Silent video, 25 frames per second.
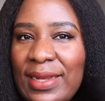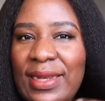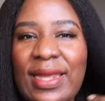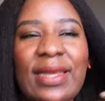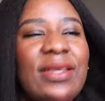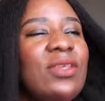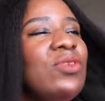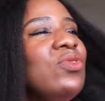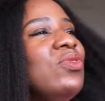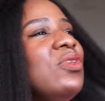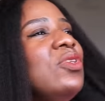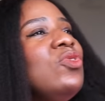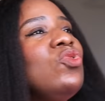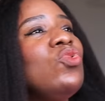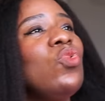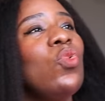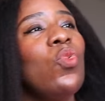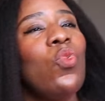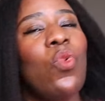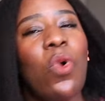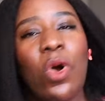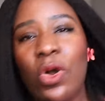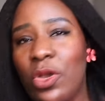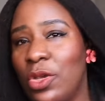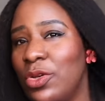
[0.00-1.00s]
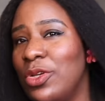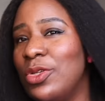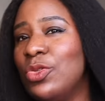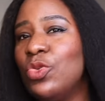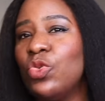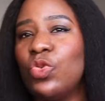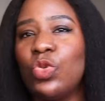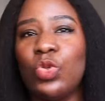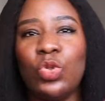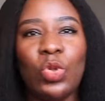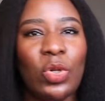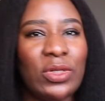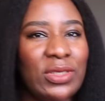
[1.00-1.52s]
Like, you need to work, you need to
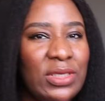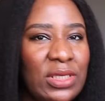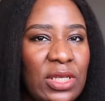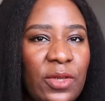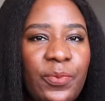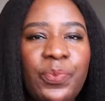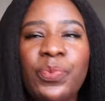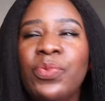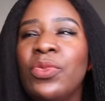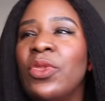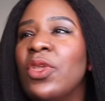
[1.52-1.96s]
study